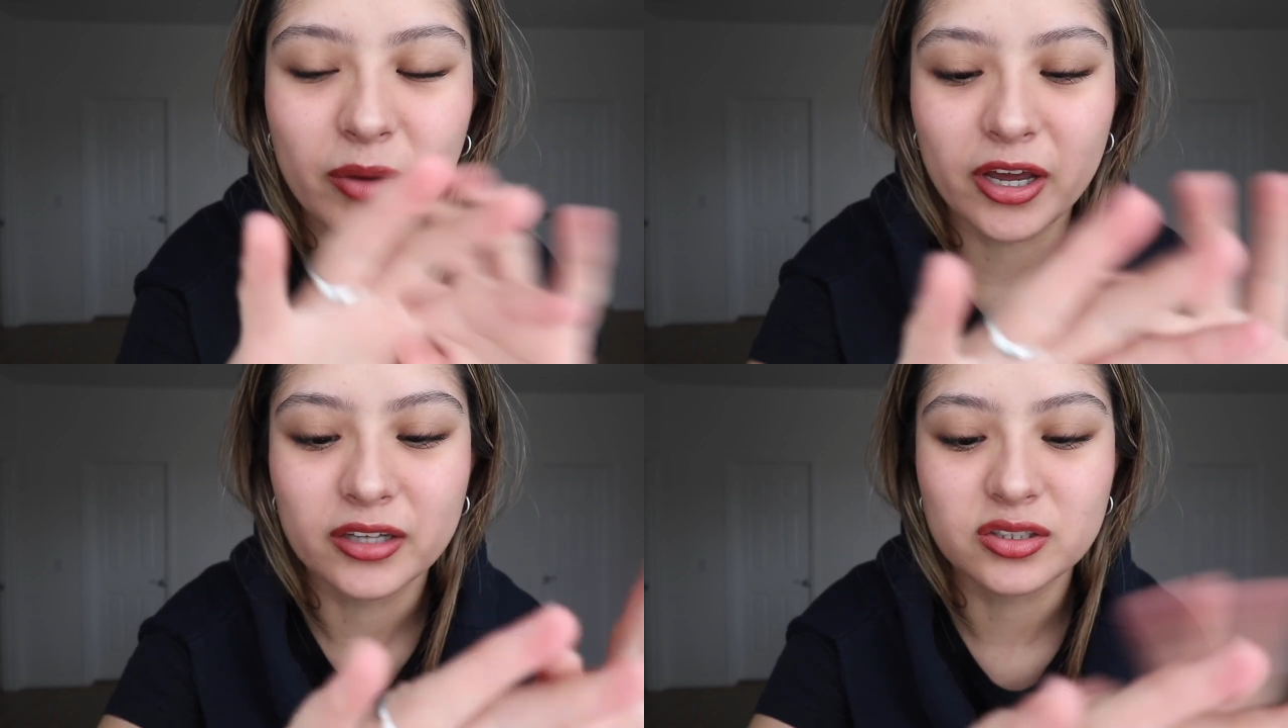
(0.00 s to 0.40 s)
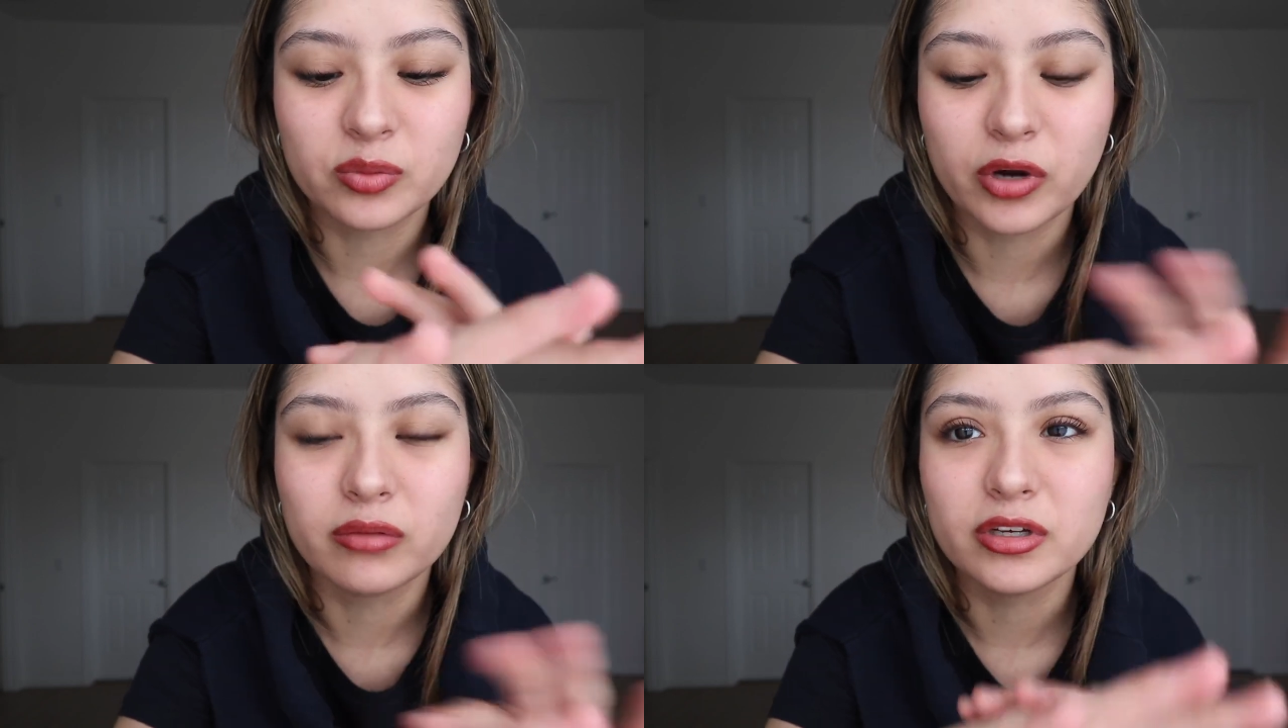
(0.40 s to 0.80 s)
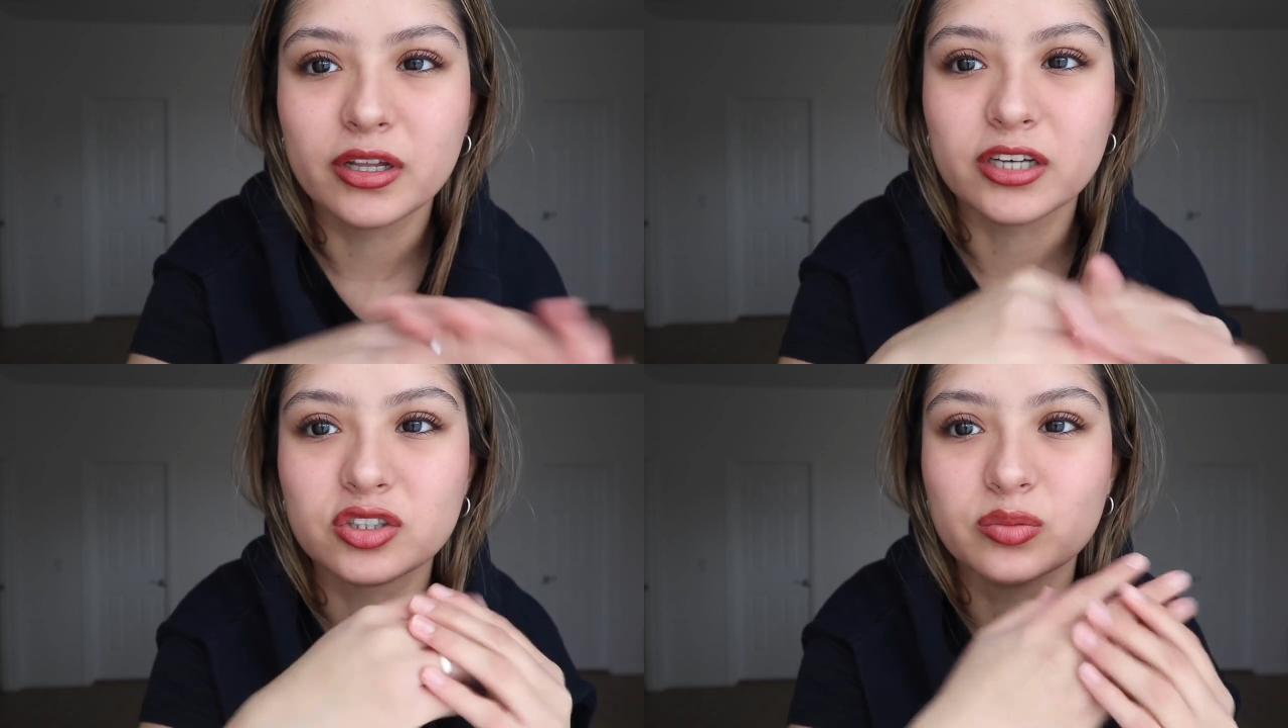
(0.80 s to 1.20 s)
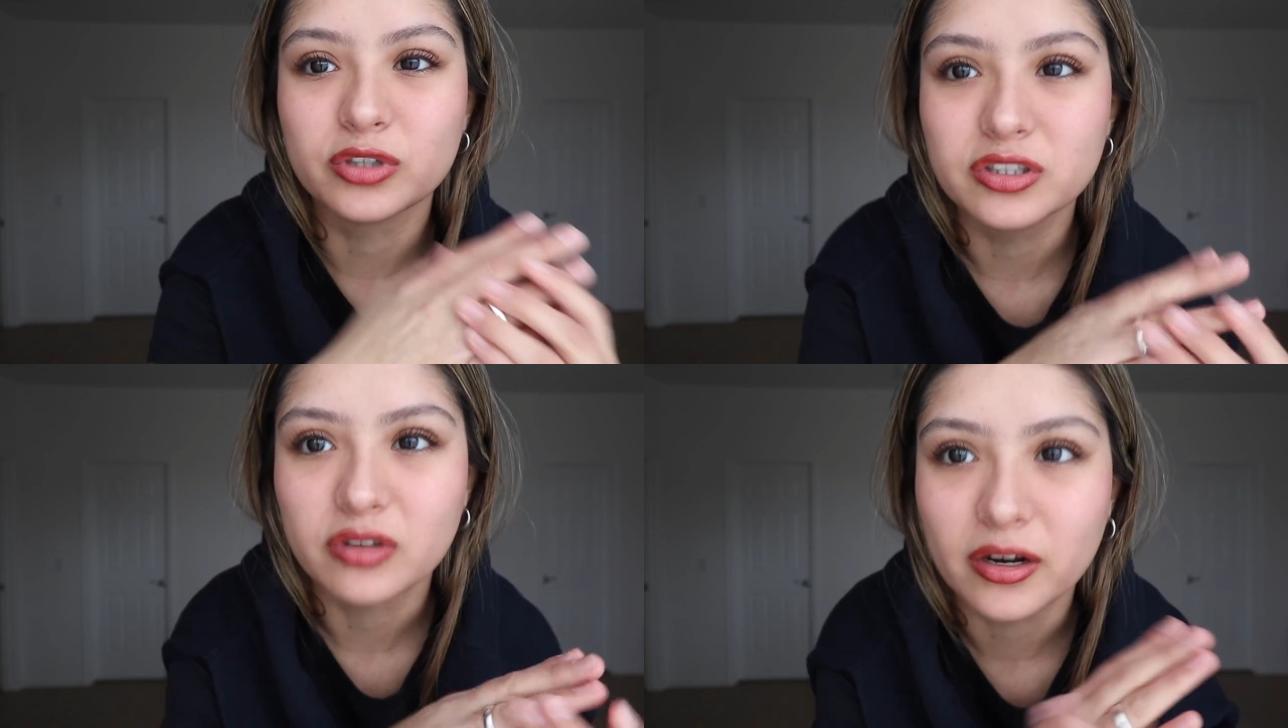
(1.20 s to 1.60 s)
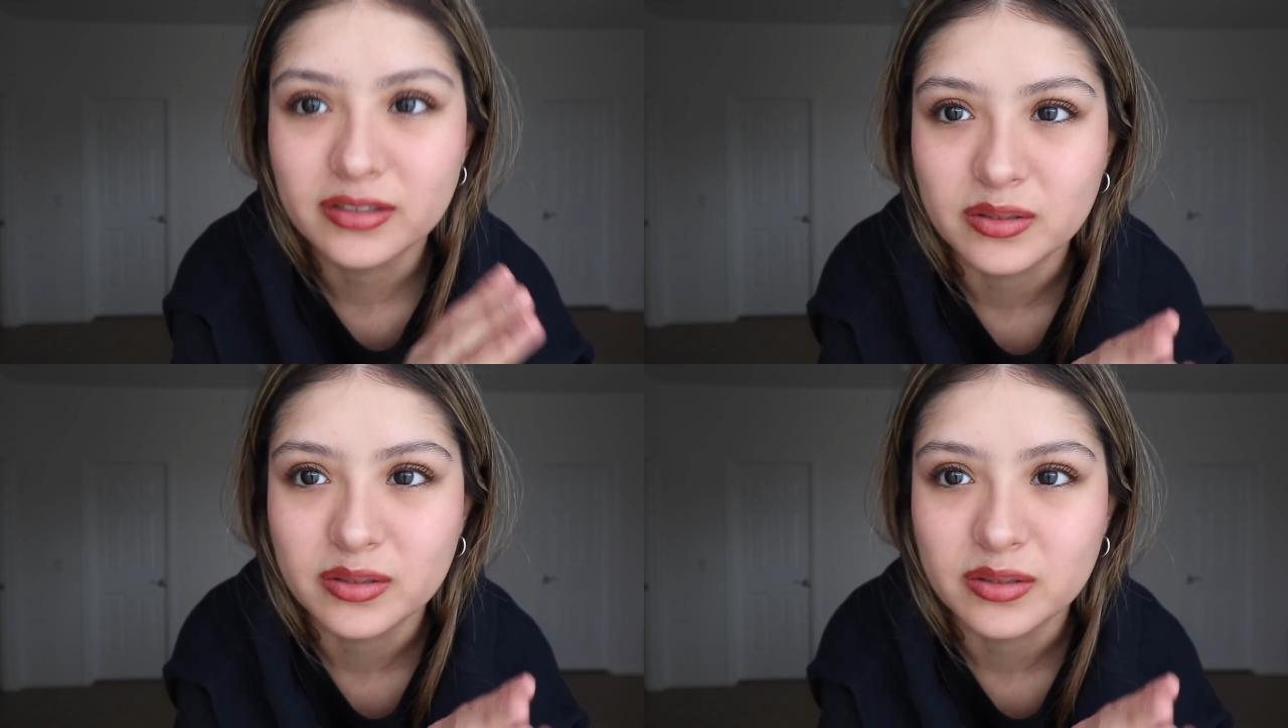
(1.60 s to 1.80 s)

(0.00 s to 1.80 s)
My hands are probably like super dried,